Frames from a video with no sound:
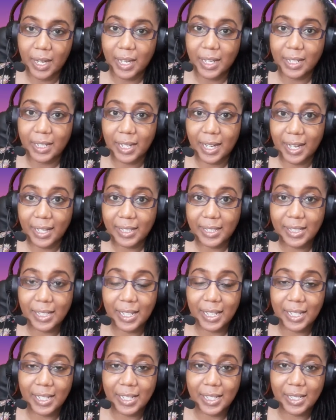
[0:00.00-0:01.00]
Next
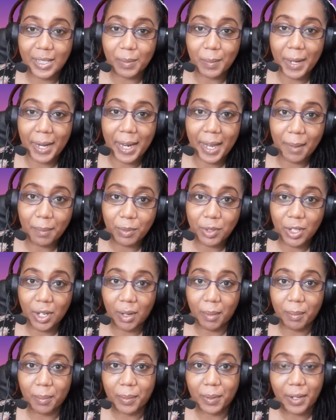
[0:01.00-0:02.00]
is my
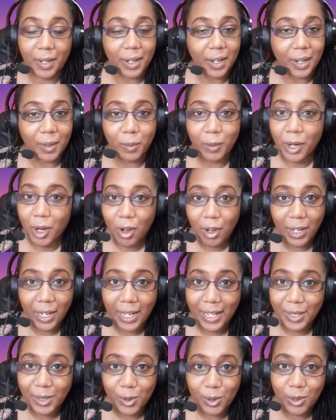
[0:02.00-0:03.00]
laptop. We're
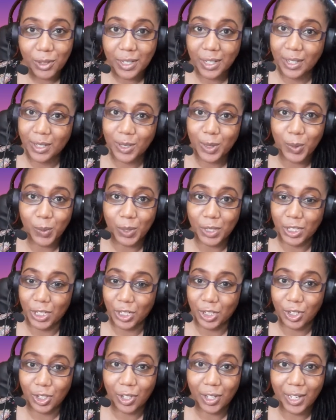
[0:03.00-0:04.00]
online tutors, we
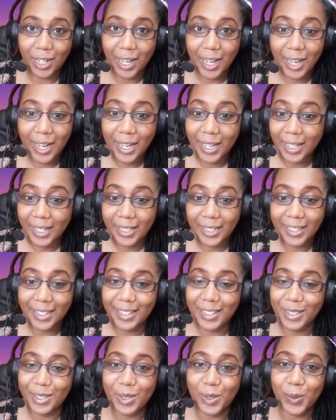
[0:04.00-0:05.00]
teach online,
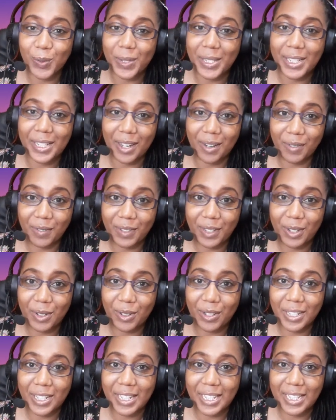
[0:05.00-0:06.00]
so we definitely going
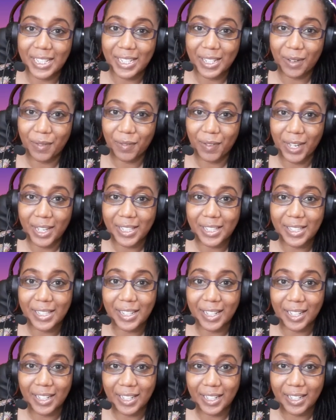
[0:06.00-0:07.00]
to need to invest
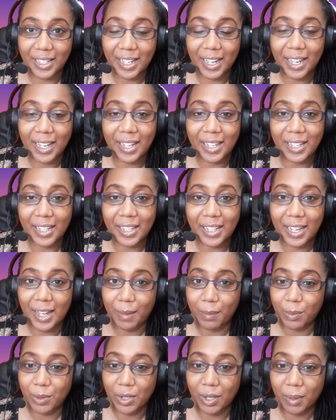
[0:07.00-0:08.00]
in a
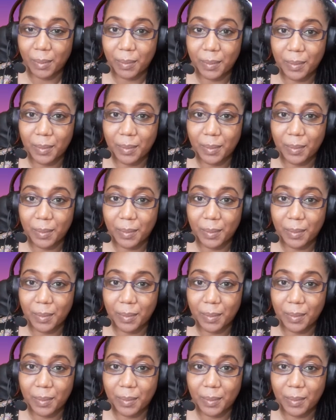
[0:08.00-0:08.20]
laptop.